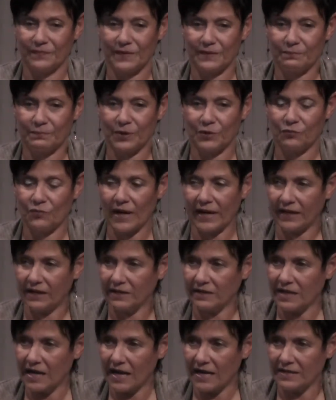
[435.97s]
But
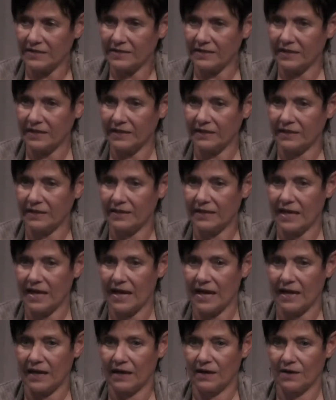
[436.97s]
recognizing
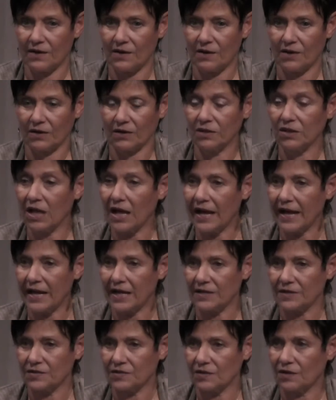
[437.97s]
that our
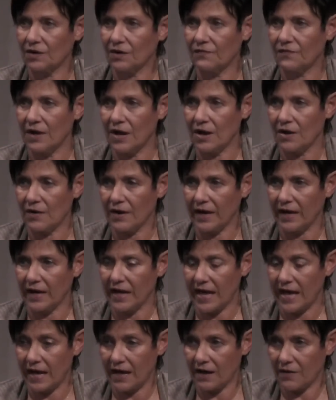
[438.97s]
clients are very
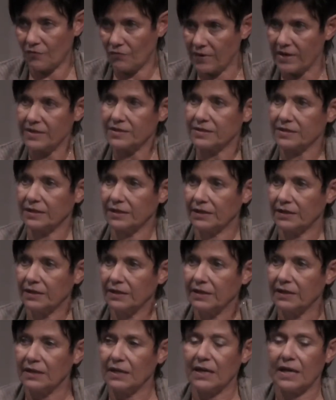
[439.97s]
at risk.
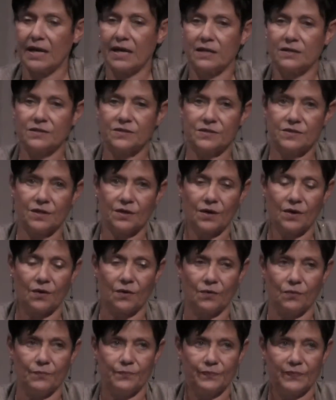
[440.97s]
And
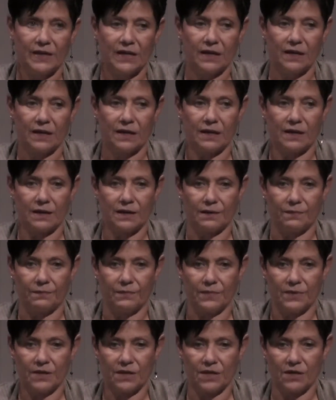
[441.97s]
so,
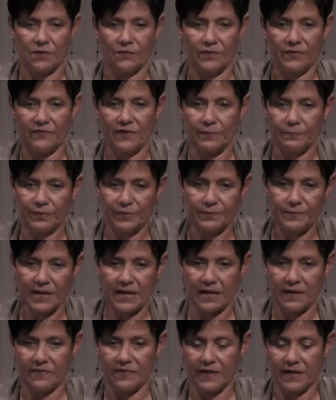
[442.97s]
we've
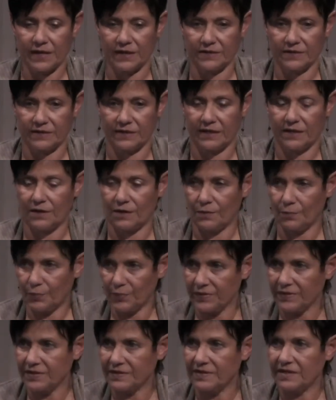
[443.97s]
implemented things to help
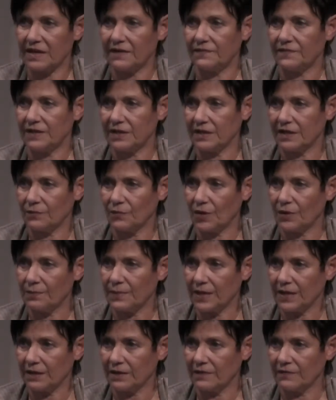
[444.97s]
with the safety and
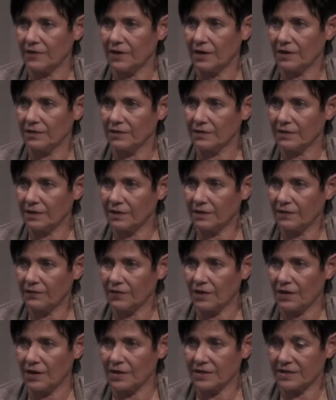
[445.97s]
well-being of
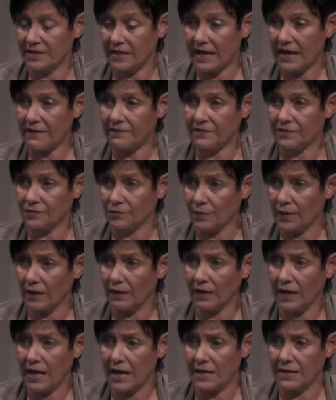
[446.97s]
our staff, as
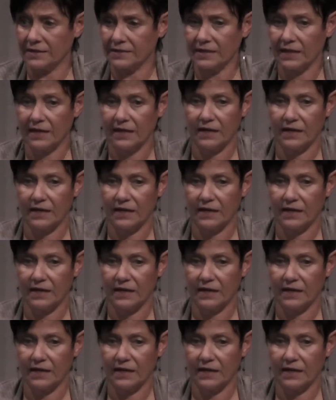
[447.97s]
well as